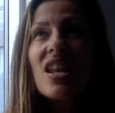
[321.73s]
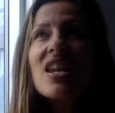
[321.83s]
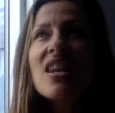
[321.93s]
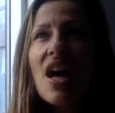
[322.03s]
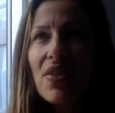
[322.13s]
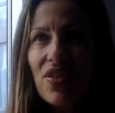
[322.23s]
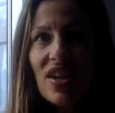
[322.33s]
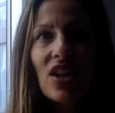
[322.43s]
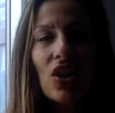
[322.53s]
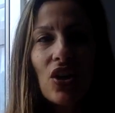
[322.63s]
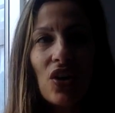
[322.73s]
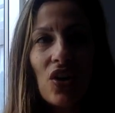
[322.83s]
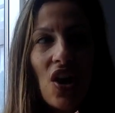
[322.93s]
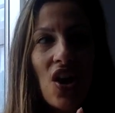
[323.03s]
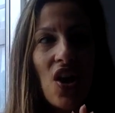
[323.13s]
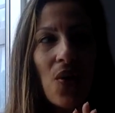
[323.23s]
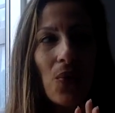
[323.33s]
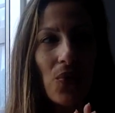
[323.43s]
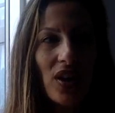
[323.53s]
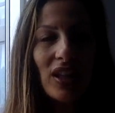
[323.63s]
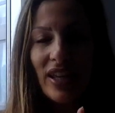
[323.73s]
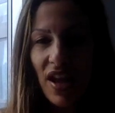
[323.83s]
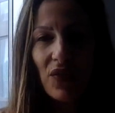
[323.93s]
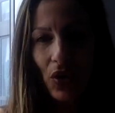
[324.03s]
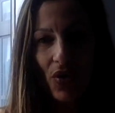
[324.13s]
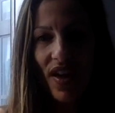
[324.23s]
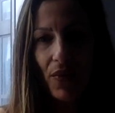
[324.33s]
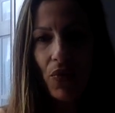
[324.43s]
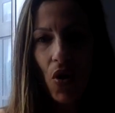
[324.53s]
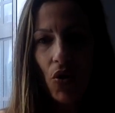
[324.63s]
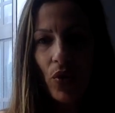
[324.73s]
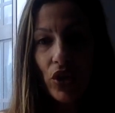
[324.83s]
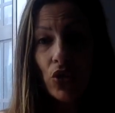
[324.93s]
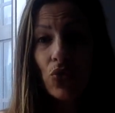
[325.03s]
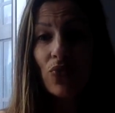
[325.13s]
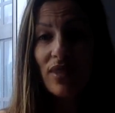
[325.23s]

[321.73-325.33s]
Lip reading: Nothing can really ever go that wrong when you